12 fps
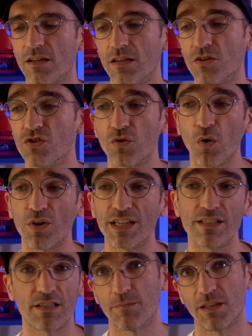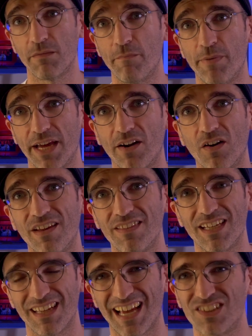story into something better. I
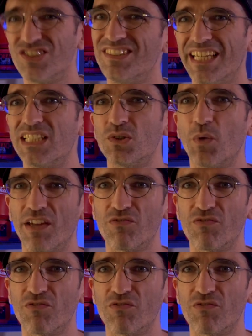think it actually takes away